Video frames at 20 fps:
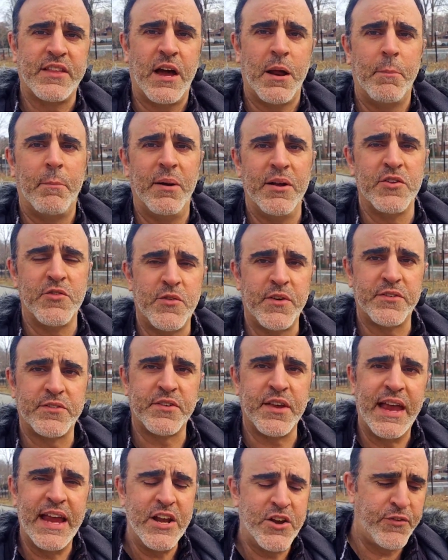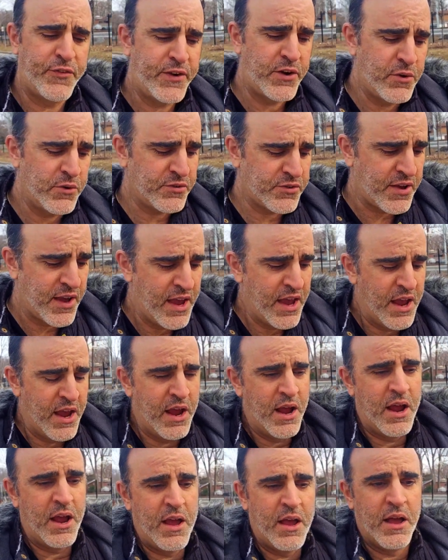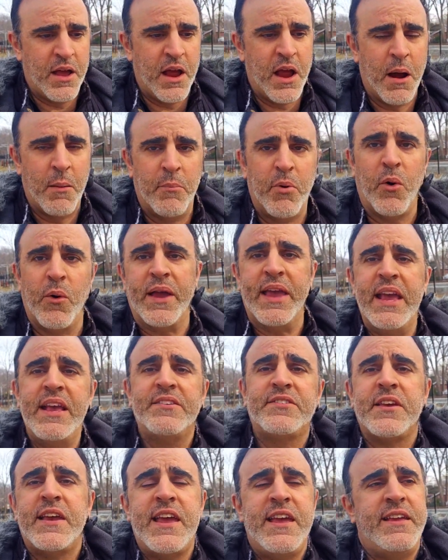out a bunch of his interviews. bro, he's